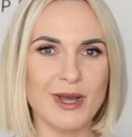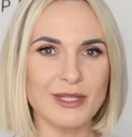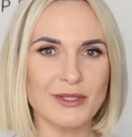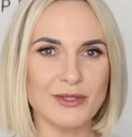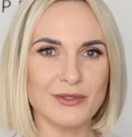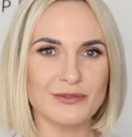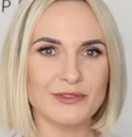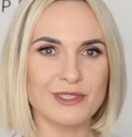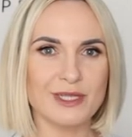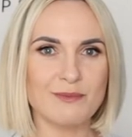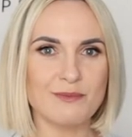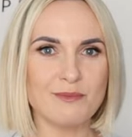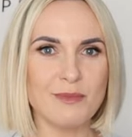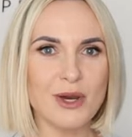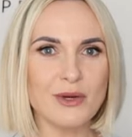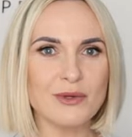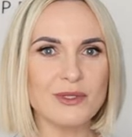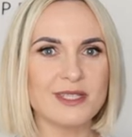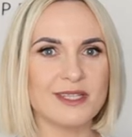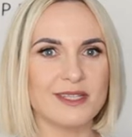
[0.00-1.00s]
one of the
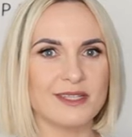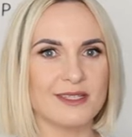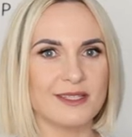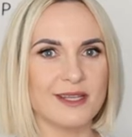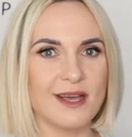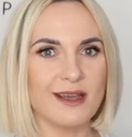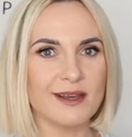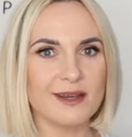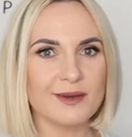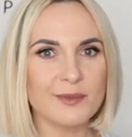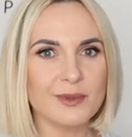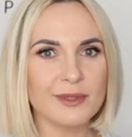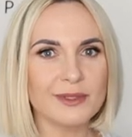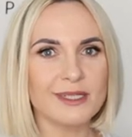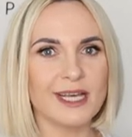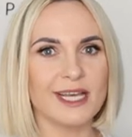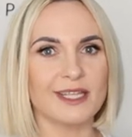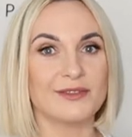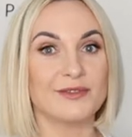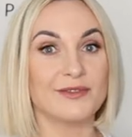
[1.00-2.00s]
most
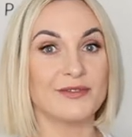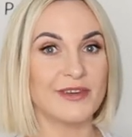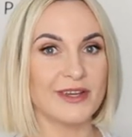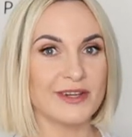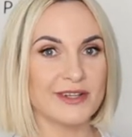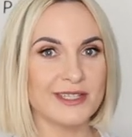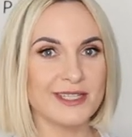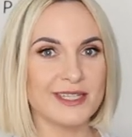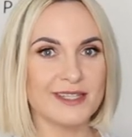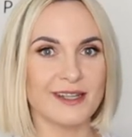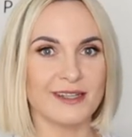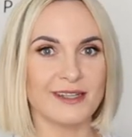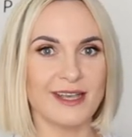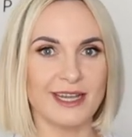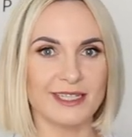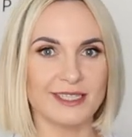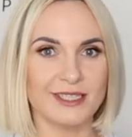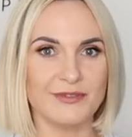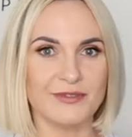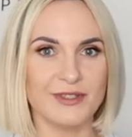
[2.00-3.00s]
desirable and versatile
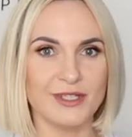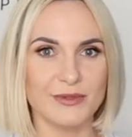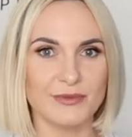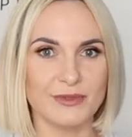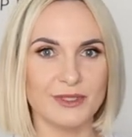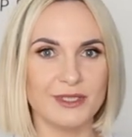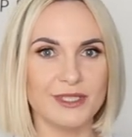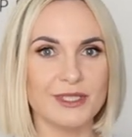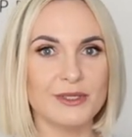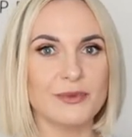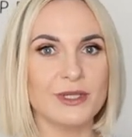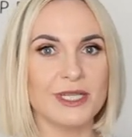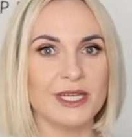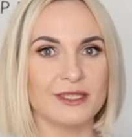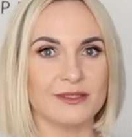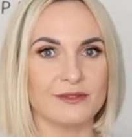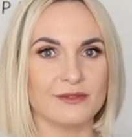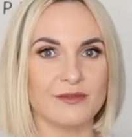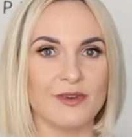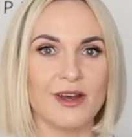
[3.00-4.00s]
active ingredient we
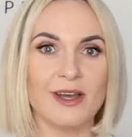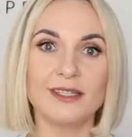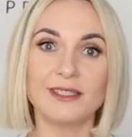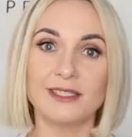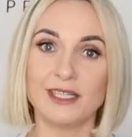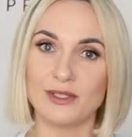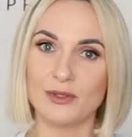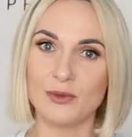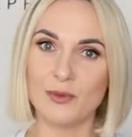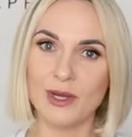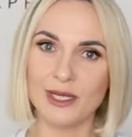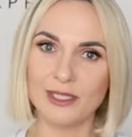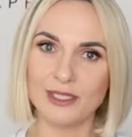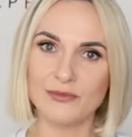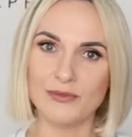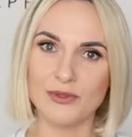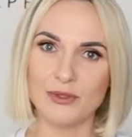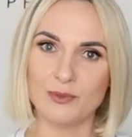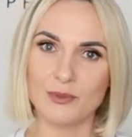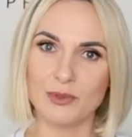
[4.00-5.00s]
can find in quite
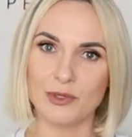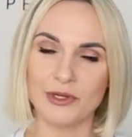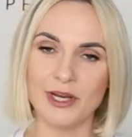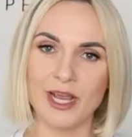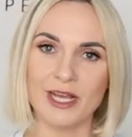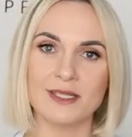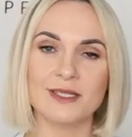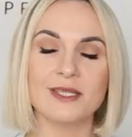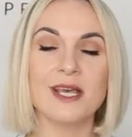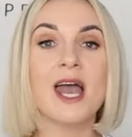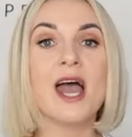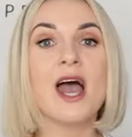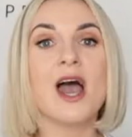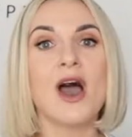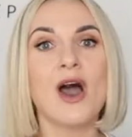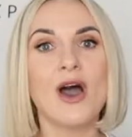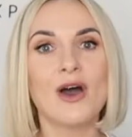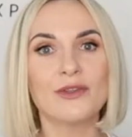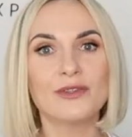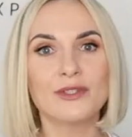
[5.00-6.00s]
a few products
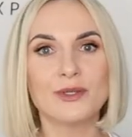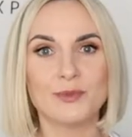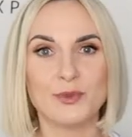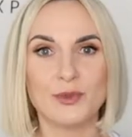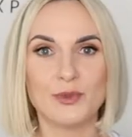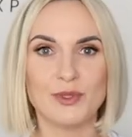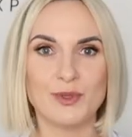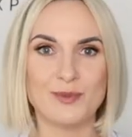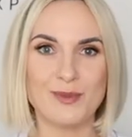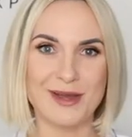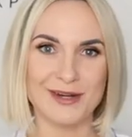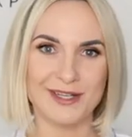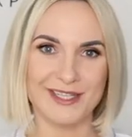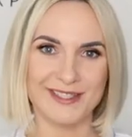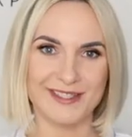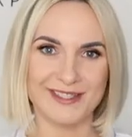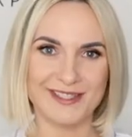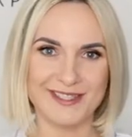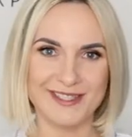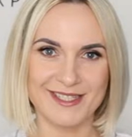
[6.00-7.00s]
on the beauty
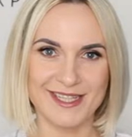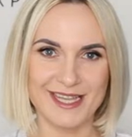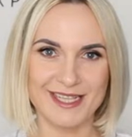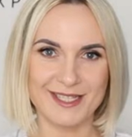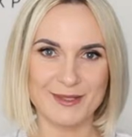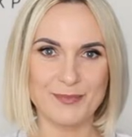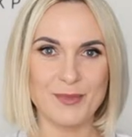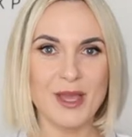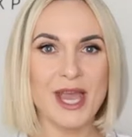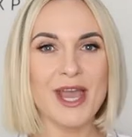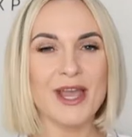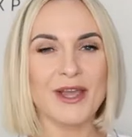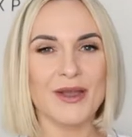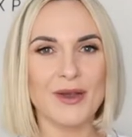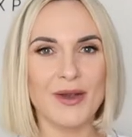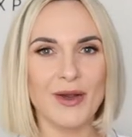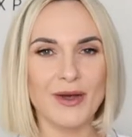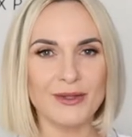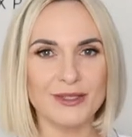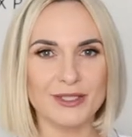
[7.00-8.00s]
market these days.
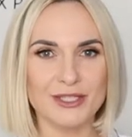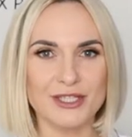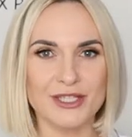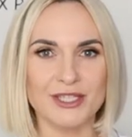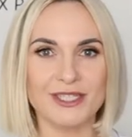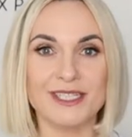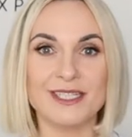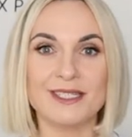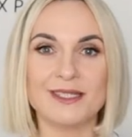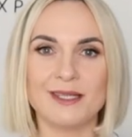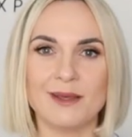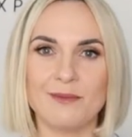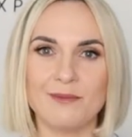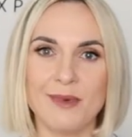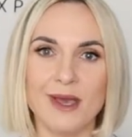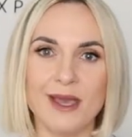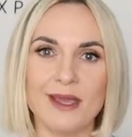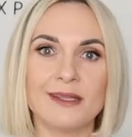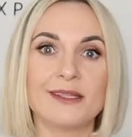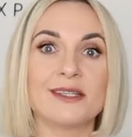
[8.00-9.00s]
Collagen is the
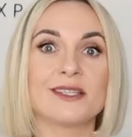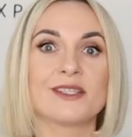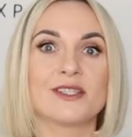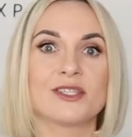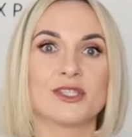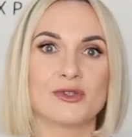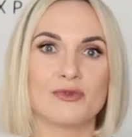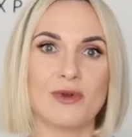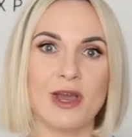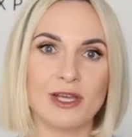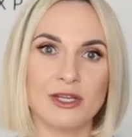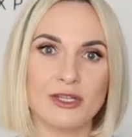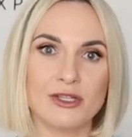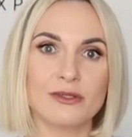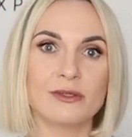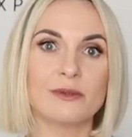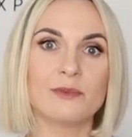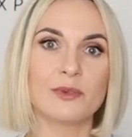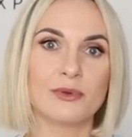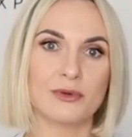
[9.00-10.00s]
main
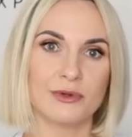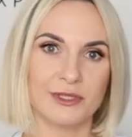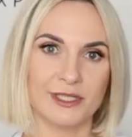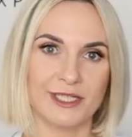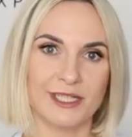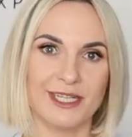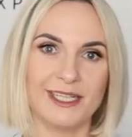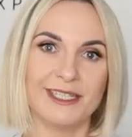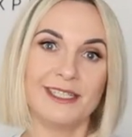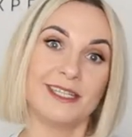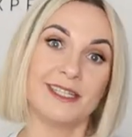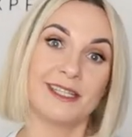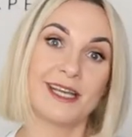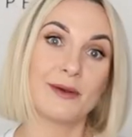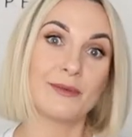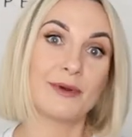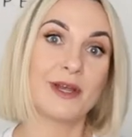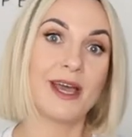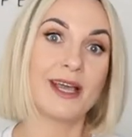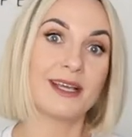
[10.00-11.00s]
structural protein in
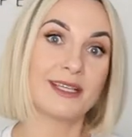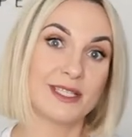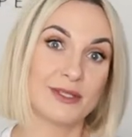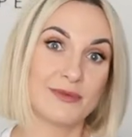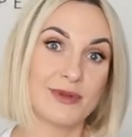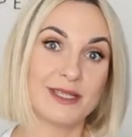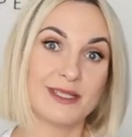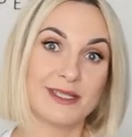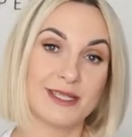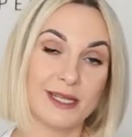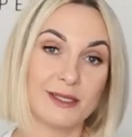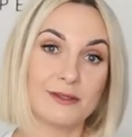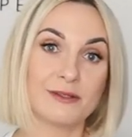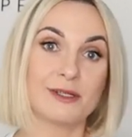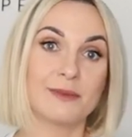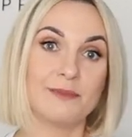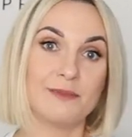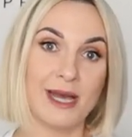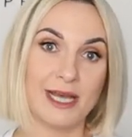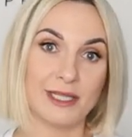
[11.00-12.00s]
our
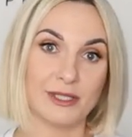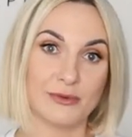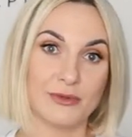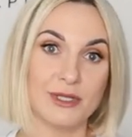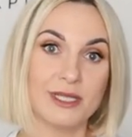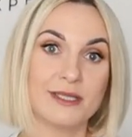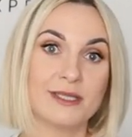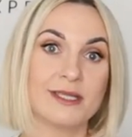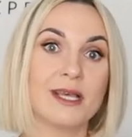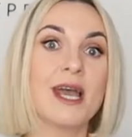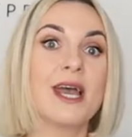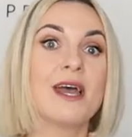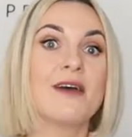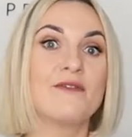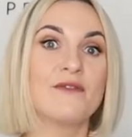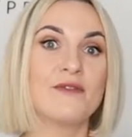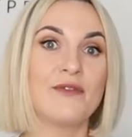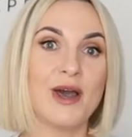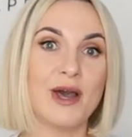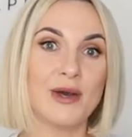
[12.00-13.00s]
extracellular matrix
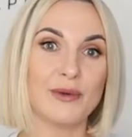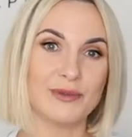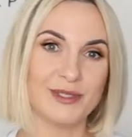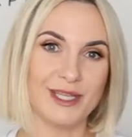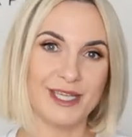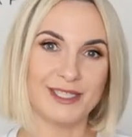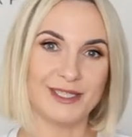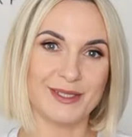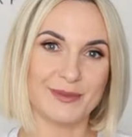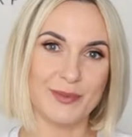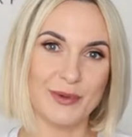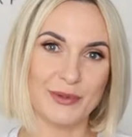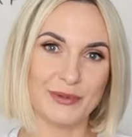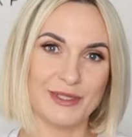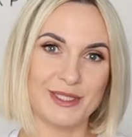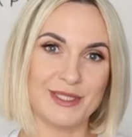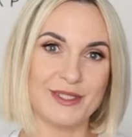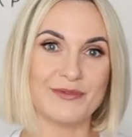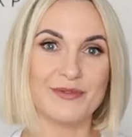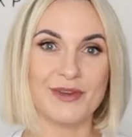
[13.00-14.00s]
found in the
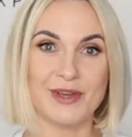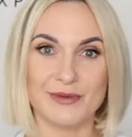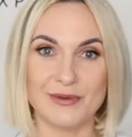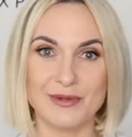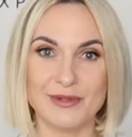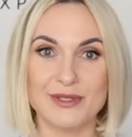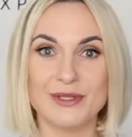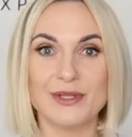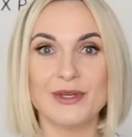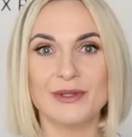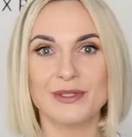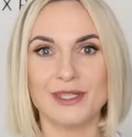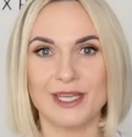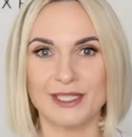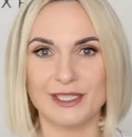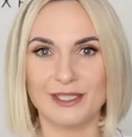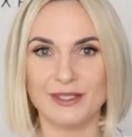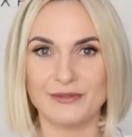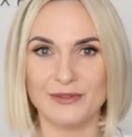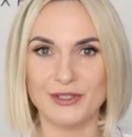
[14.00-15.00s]
body's various
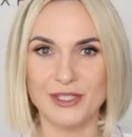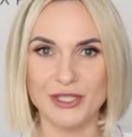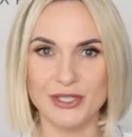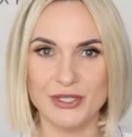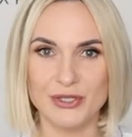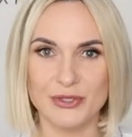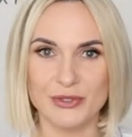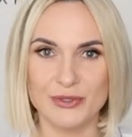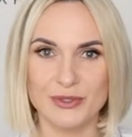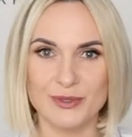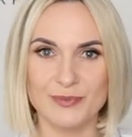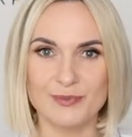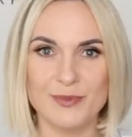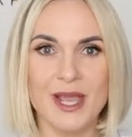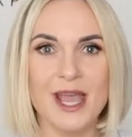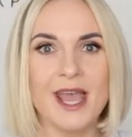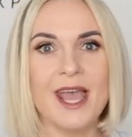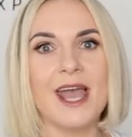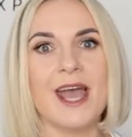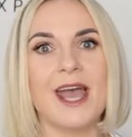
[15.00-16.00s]
connective tissues.
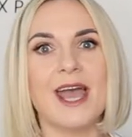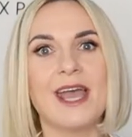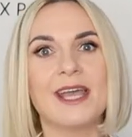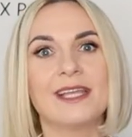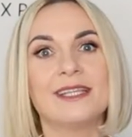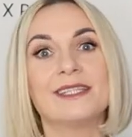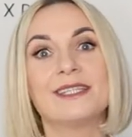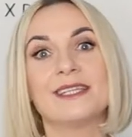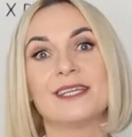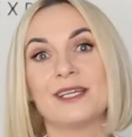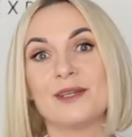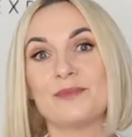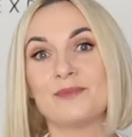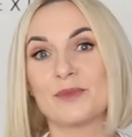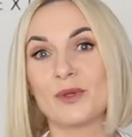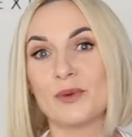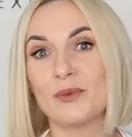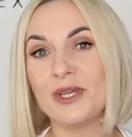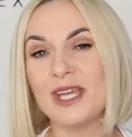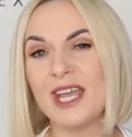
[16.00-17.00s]
And
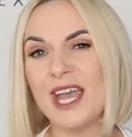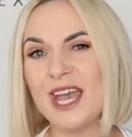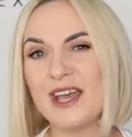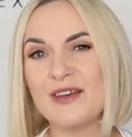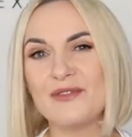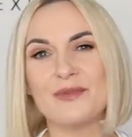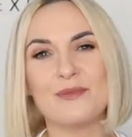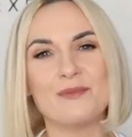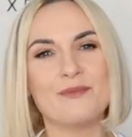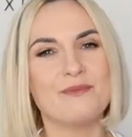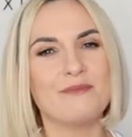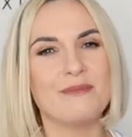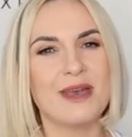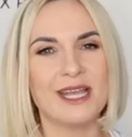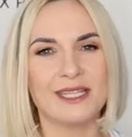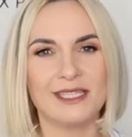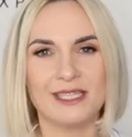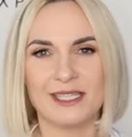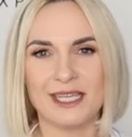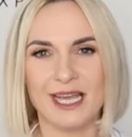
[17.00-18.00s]
um, we have
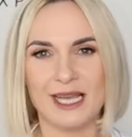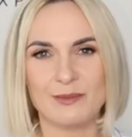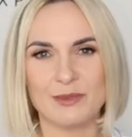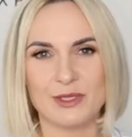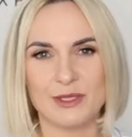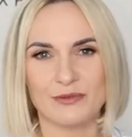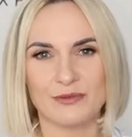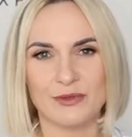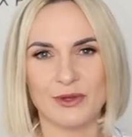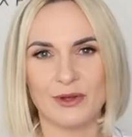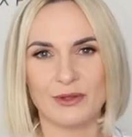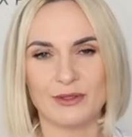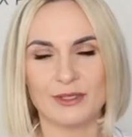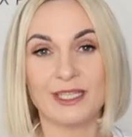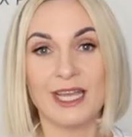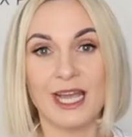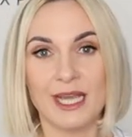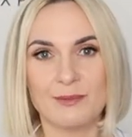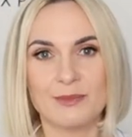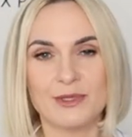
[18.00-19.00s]
many types of,
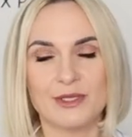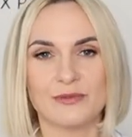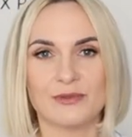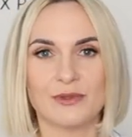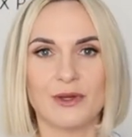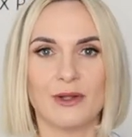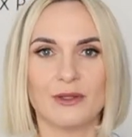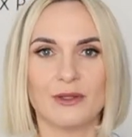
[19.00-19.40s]
types of